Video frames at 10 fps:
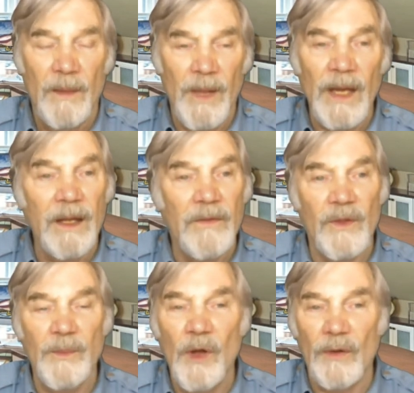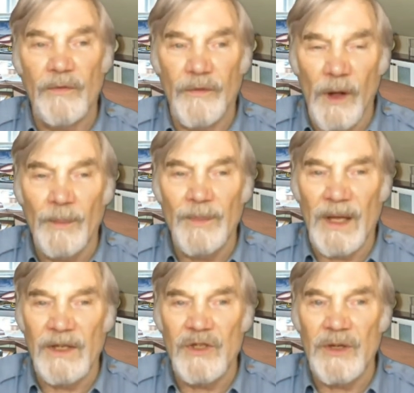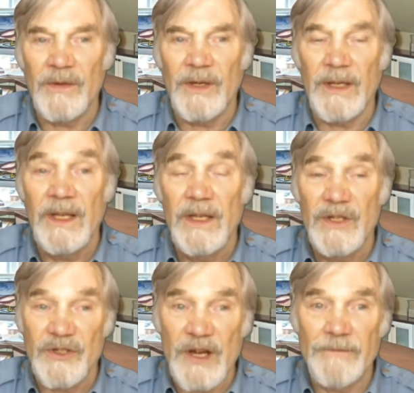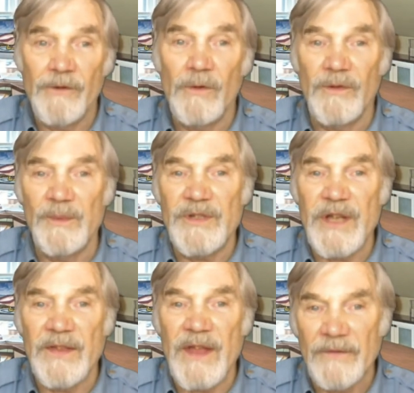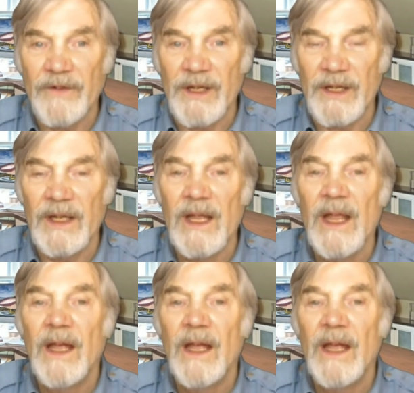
many of them not from Nigeria, several from South Africa,